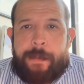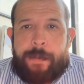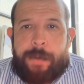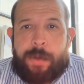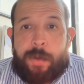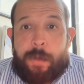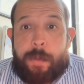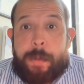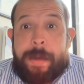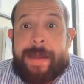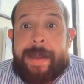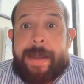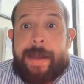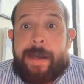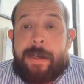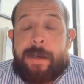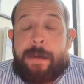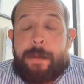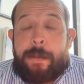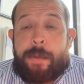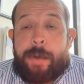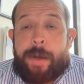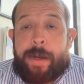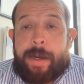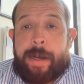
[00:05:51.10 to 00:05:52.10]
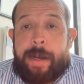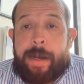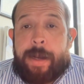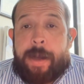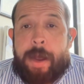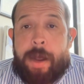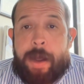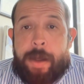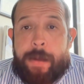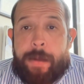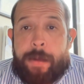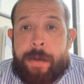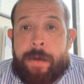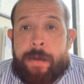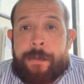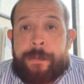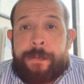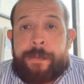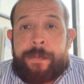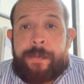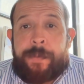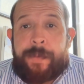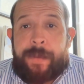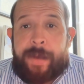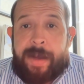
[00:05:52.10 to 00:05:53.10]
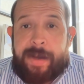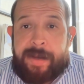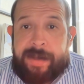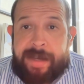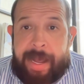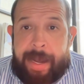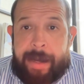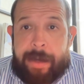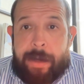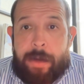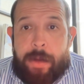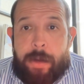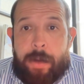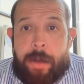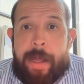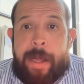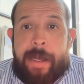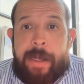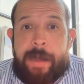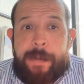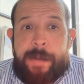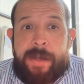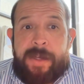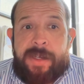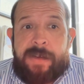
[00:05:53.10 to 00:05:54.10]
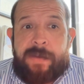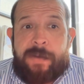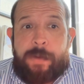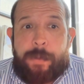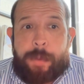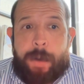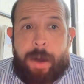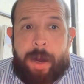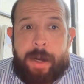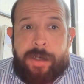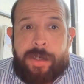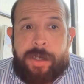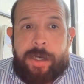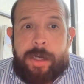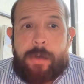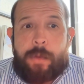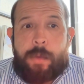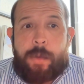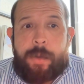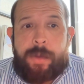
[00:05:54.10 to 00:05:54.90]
You begin to bring in other technical elements of a project,